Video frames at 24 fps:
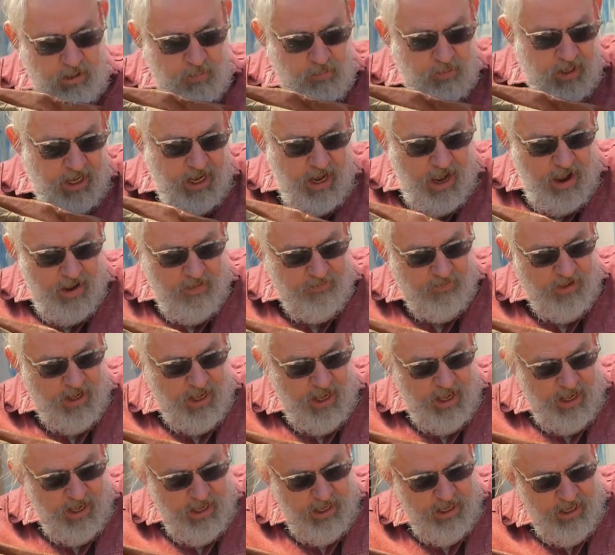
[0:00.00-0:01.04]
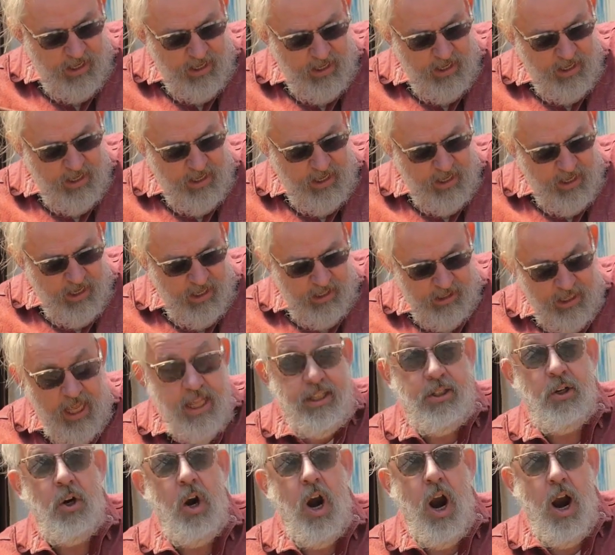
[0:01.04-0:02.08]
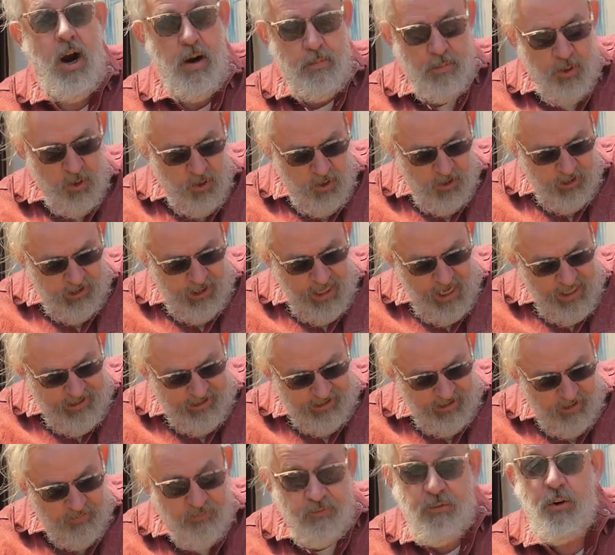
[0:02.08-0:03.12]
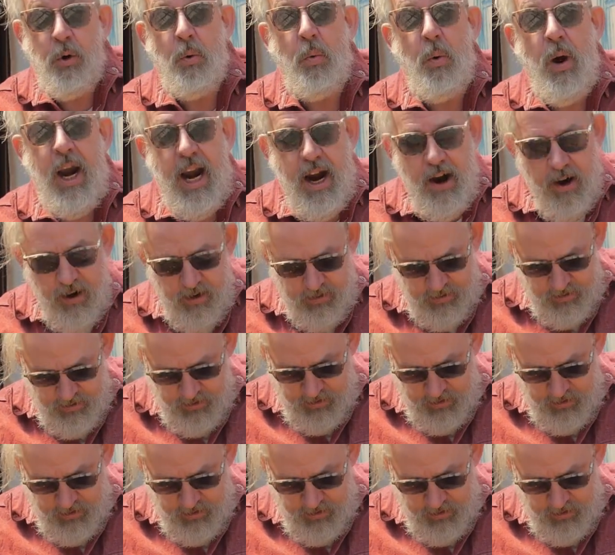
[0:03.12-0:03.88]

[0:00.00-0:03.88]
we have a leather armhole gusset for wear